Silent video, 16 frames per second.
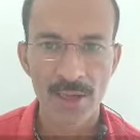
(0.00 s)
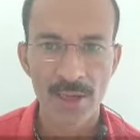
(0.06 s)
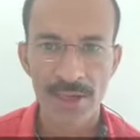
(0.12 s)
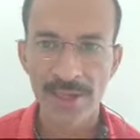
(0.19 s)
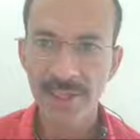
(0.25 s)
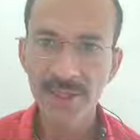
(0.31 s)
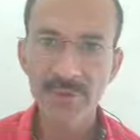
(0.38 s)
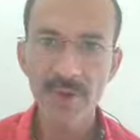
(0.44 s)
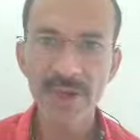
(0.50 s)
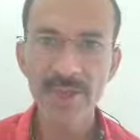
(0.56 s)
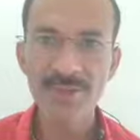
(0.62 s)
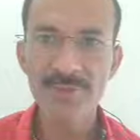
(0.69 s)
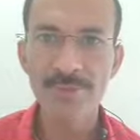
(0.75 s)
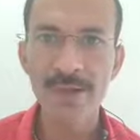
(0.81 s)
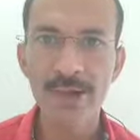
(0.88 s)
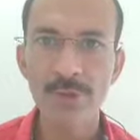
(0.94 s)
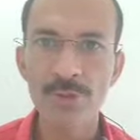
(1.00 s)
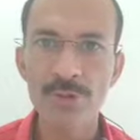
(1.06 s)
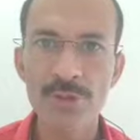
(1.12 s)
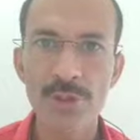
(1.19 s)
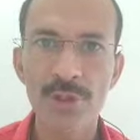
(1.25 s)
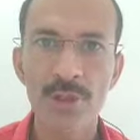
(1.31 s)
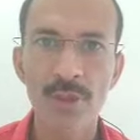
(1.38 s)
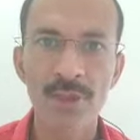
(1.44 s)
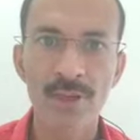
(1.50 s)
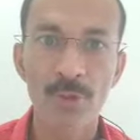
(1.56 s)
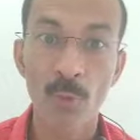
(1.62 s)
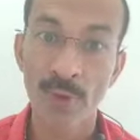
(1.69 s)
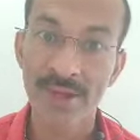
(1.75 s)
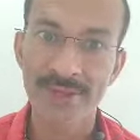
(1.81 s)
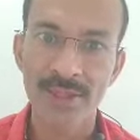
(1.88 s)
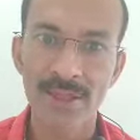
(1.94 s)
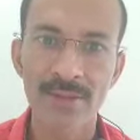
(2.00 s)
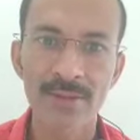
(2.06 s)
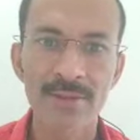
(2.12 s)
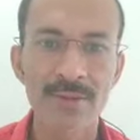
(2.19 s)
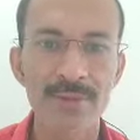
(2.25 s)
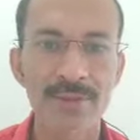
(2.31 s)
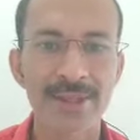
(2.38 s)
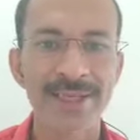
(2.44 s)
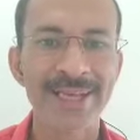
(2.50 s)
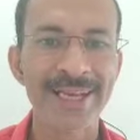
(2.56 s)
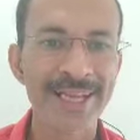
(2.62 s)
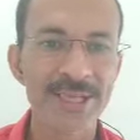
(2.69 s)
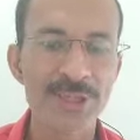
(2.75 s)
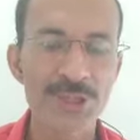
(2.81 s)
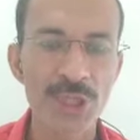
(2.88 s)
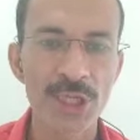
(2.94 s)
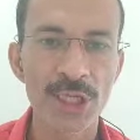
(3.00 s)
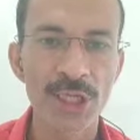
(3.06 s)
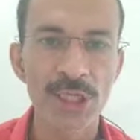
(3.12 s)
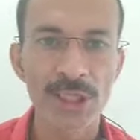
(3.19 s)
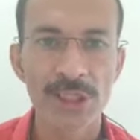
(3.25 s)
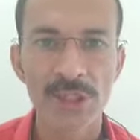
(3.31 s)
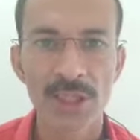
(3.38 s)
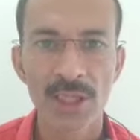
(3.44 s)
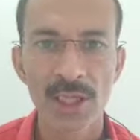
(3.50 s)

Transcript: He can write about weather, nature,